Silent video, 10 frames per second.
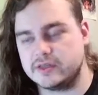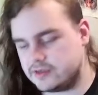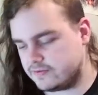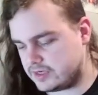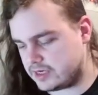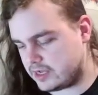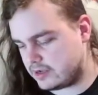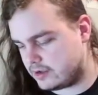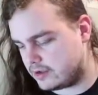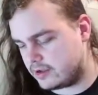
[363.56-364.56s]
of the day,
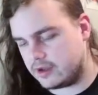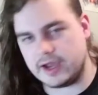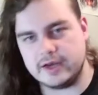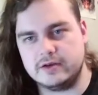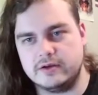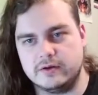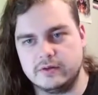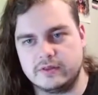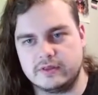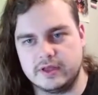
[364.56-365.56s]
I don't
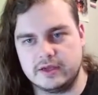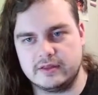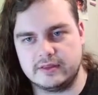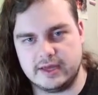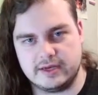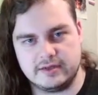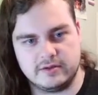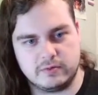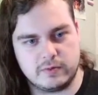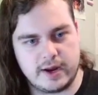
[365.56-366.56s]
think that the
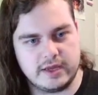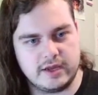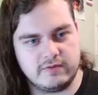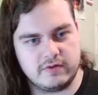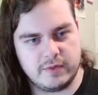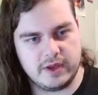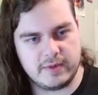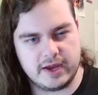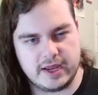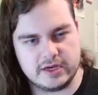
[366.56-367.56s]
ranking for me in
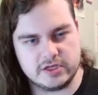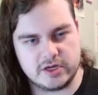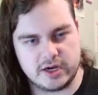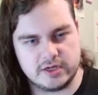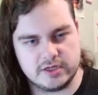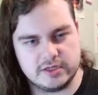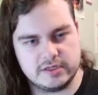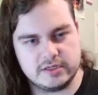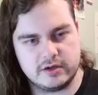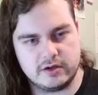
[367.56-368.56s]
my head
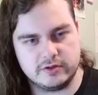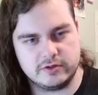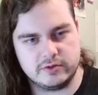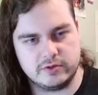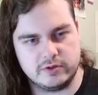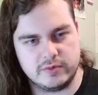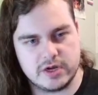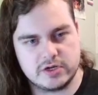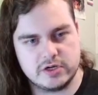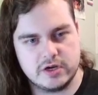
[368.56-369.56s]
changes all too
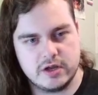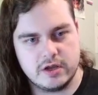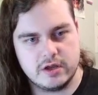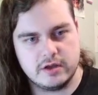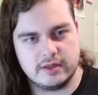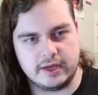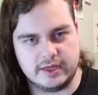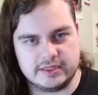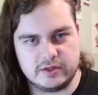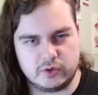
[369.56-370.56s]
much. Like, it's
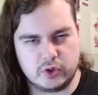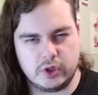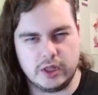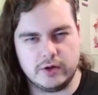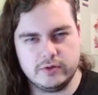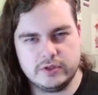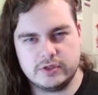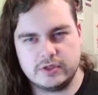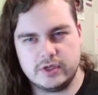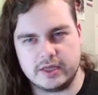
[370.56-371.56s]
still
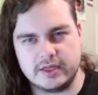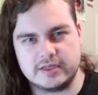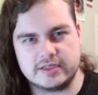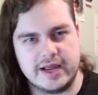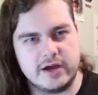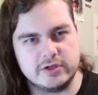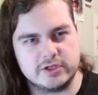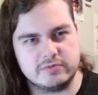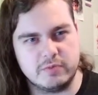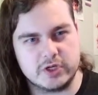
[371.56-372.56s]
close. I think it's now
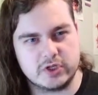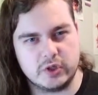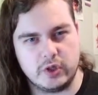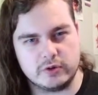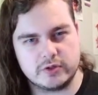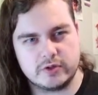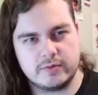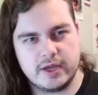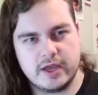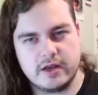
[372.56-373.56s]
just much closer in
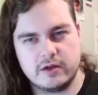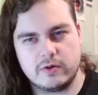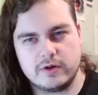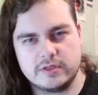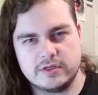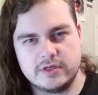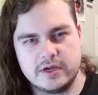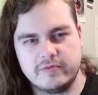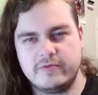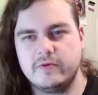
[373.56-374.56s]
my head across the top
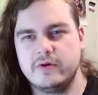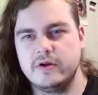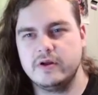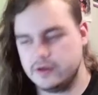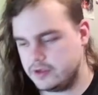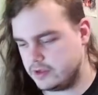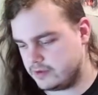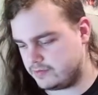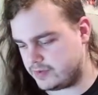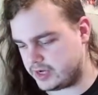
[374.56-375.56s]
four.
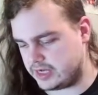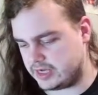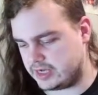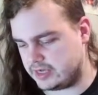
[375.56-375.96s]
But